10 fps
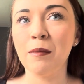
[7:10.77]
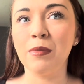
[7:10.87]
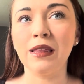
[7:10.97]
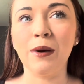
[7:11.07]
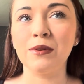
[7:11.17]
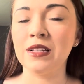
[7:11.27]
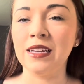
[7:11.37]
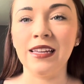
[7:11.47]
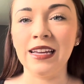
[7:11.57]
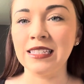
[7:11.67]
but that was
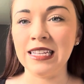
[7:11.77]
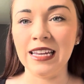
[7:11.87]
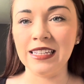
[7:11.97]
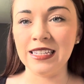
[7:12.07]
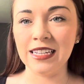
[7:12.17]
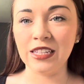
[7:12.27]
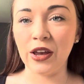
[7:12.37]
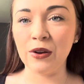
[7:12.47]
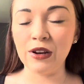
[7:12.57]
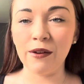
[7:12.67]
like years and years and years ago,
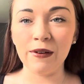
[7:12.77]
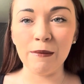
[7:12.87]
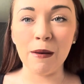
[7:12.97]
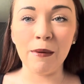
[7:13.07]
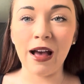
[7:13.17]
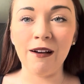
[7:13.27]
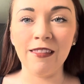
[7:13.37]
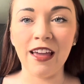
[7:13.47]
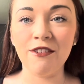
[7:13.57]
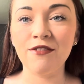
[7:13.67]
and I don't really remember how
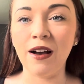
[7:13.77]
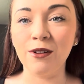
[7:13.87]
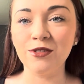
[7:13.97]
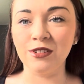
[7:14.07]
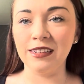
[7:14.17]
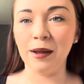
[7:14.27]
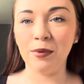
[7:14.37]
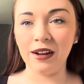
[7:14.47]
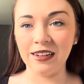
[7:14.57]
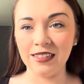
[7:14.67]
they felt during their
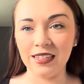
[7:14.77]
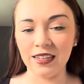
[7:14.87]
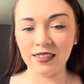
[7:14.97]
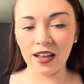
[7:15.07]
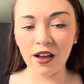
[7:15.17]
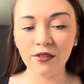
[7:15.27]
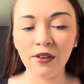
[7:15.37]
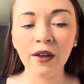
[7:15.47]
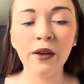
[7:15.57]
pregnancy and stuff.